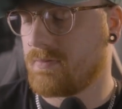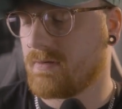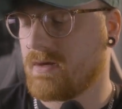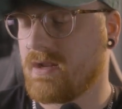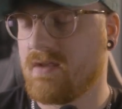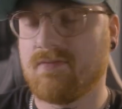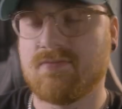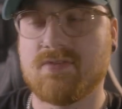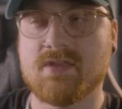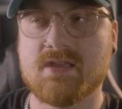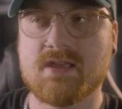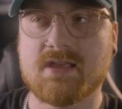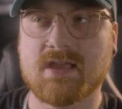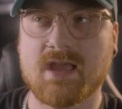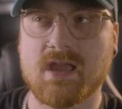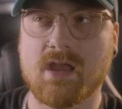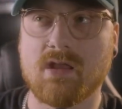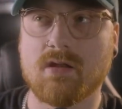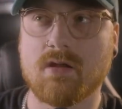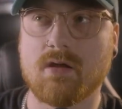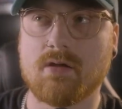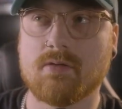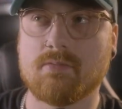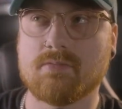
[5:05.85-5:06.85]
believe the
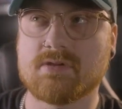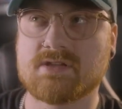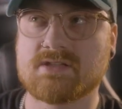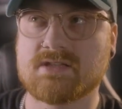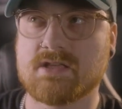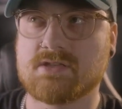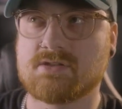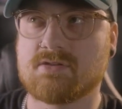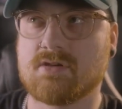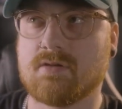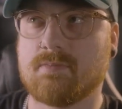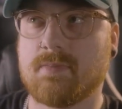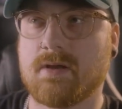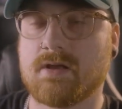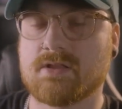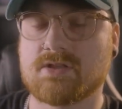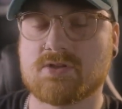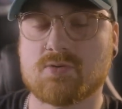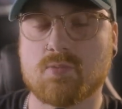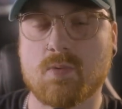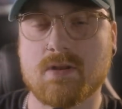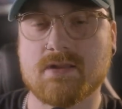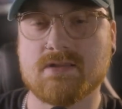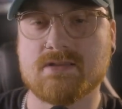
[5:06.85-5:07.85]
key light was set to about
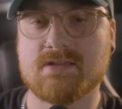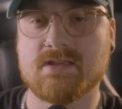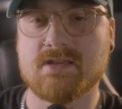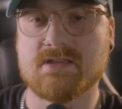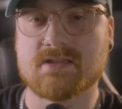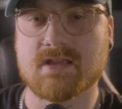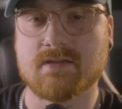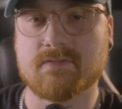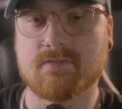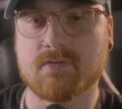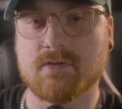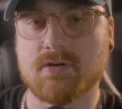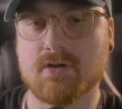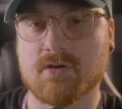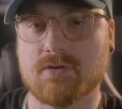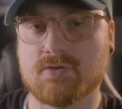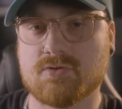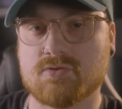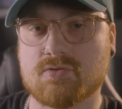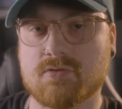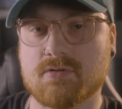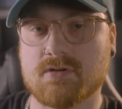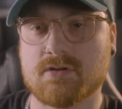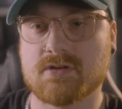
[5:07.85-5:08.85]

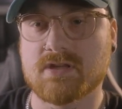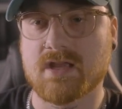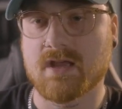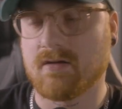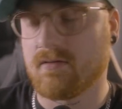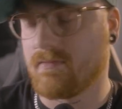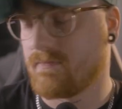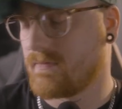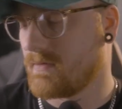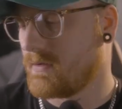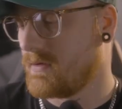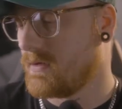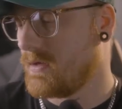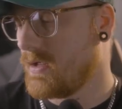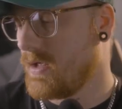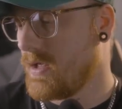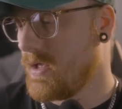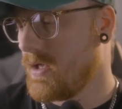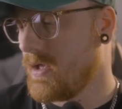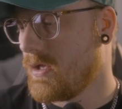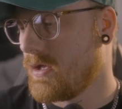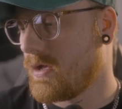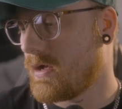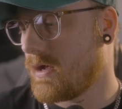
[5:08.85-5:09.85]
2700 Kelvin
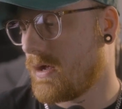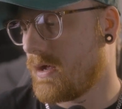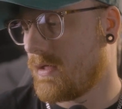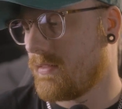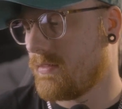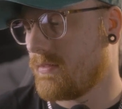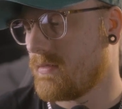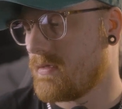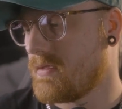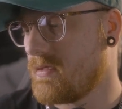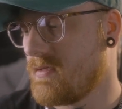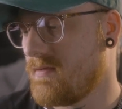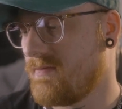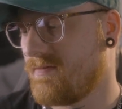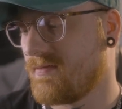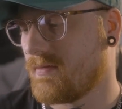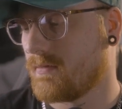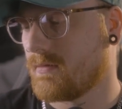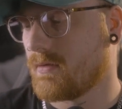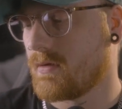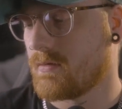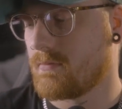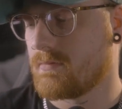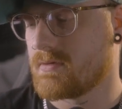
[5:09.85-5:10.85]
and the
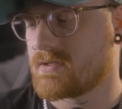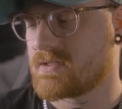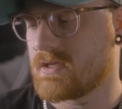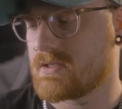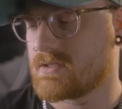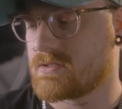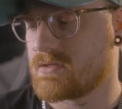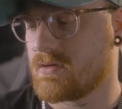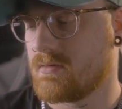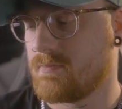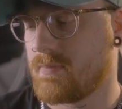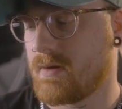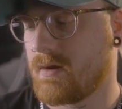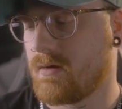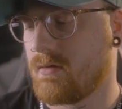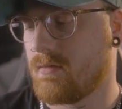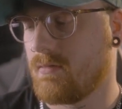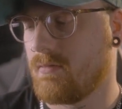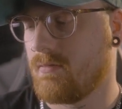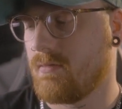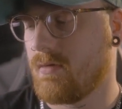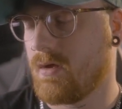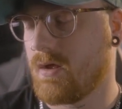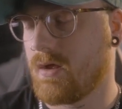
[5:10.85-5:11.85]
fill light was set to
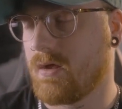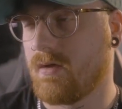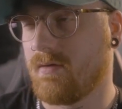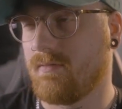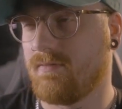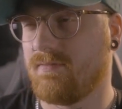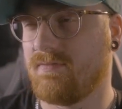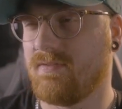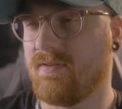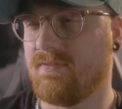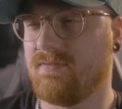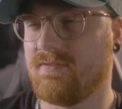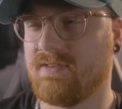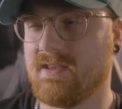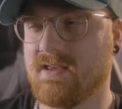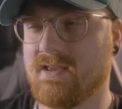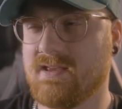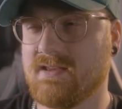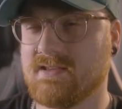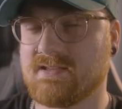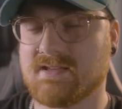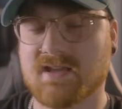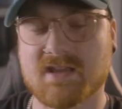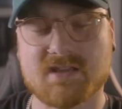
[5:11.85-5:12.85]
about
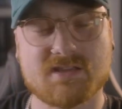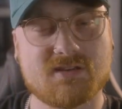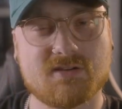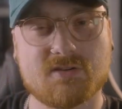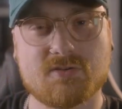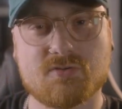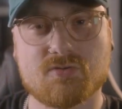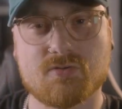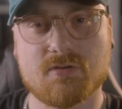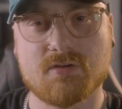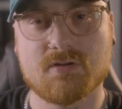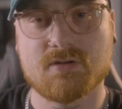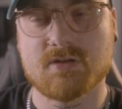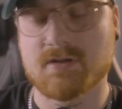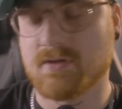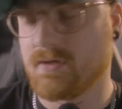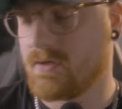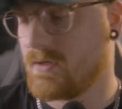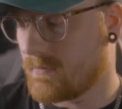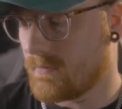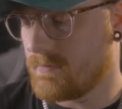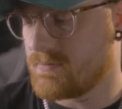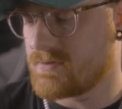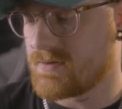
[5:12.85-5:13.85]
5600.
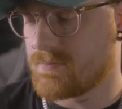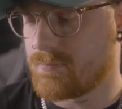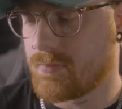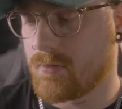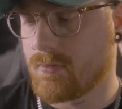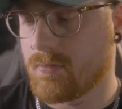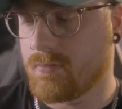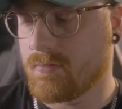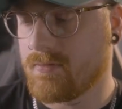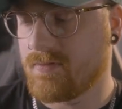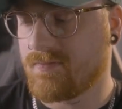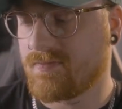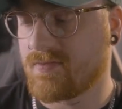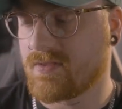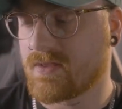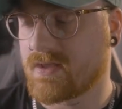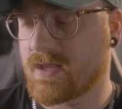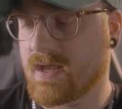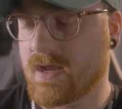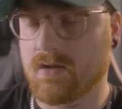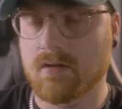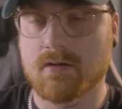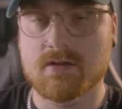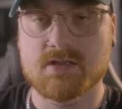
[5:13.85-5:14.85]
It was important for the
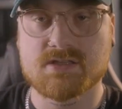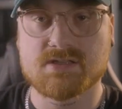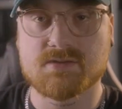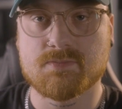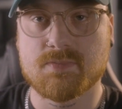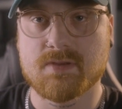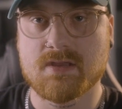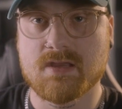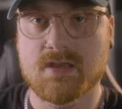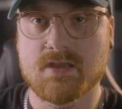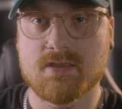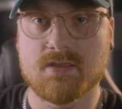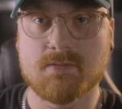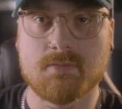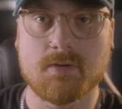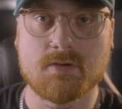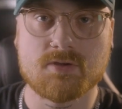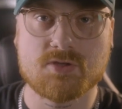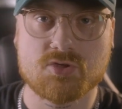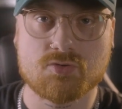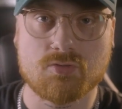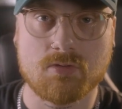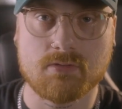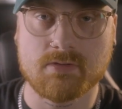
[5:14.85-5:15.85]
key light to be the
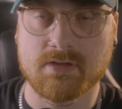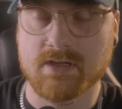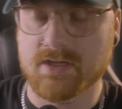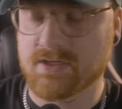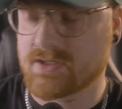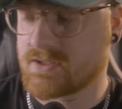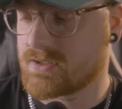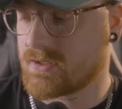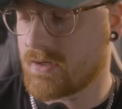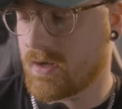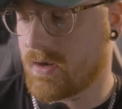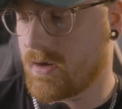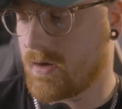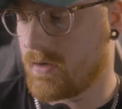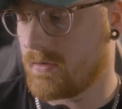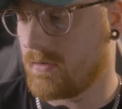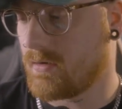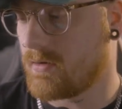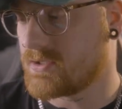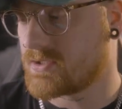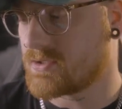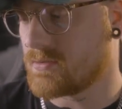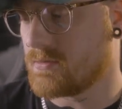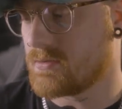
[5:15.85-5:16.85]
most strongest
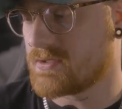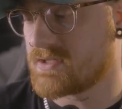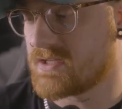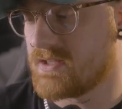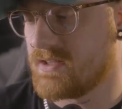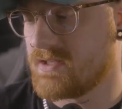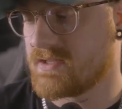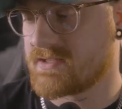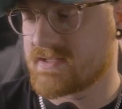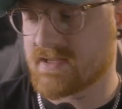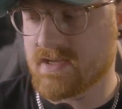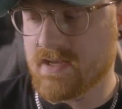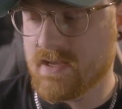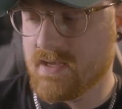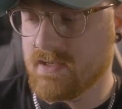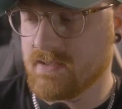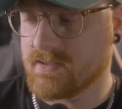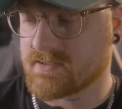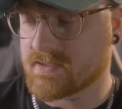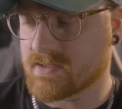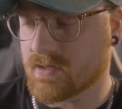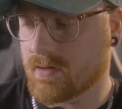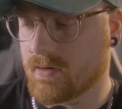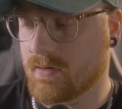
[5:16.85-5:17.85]
light source in the
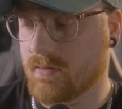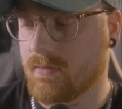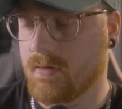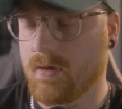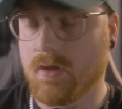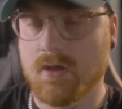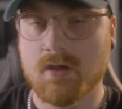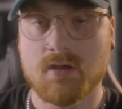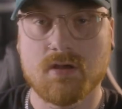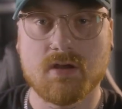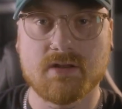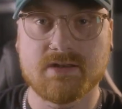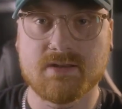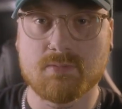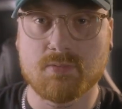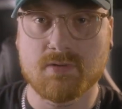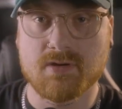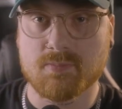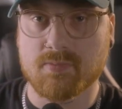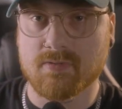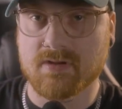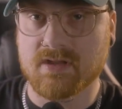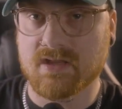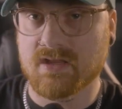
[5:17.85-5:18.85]
scene, so I didn't
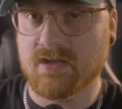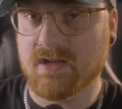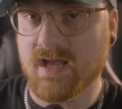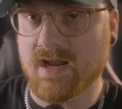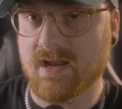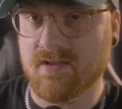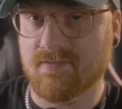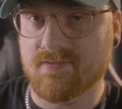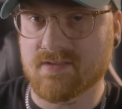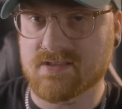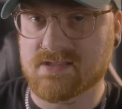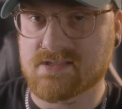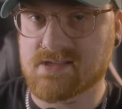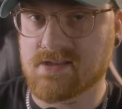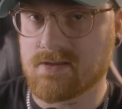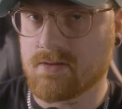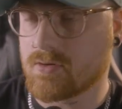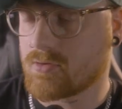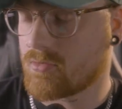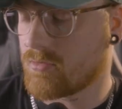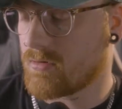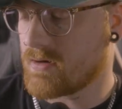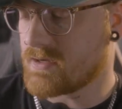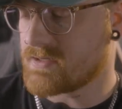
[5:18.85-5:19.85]
want to bring in anything
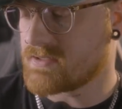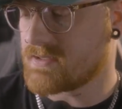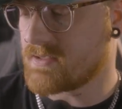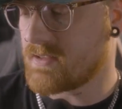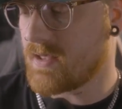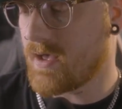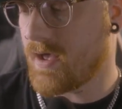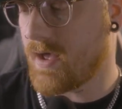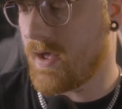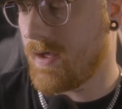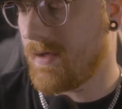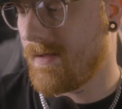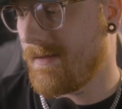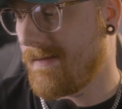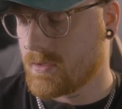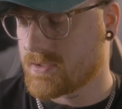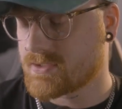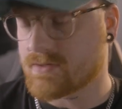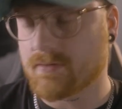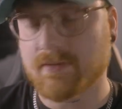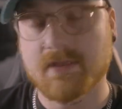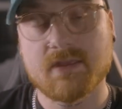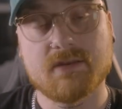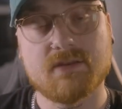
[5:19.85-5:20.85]
too crazy there.
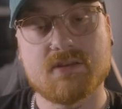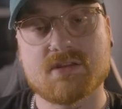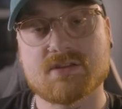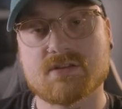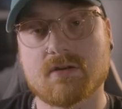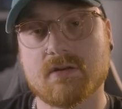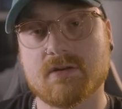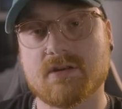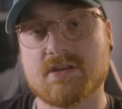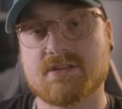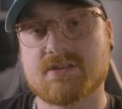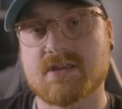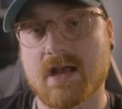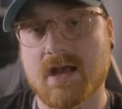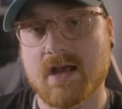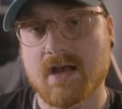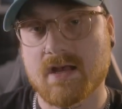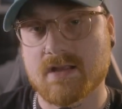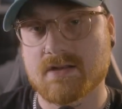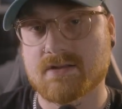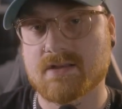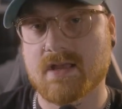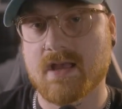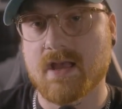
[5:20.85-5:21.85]
So I then decided to
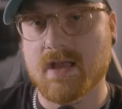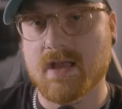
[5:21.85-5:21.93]
add